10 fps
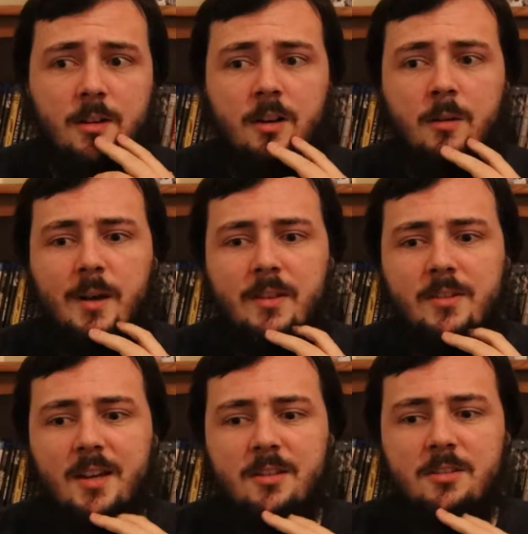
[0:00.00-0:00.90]
And
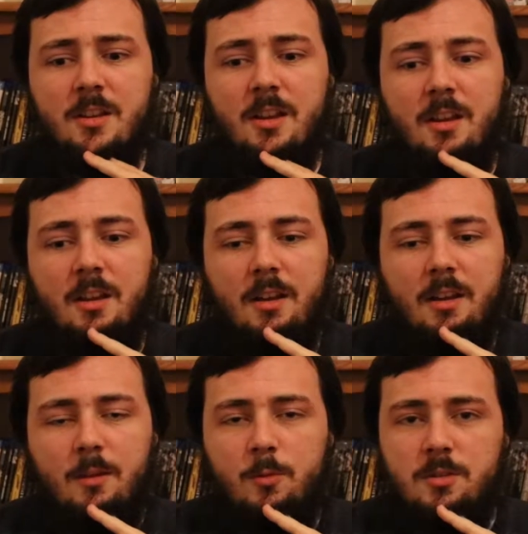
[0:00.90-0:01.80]
yes,
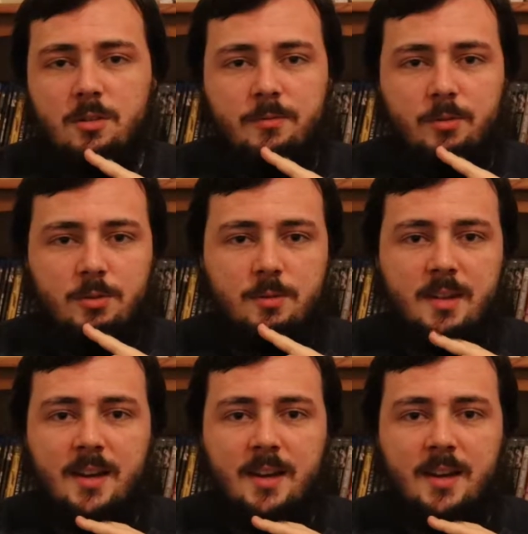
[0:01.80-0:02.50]
wasn't looking forward to it,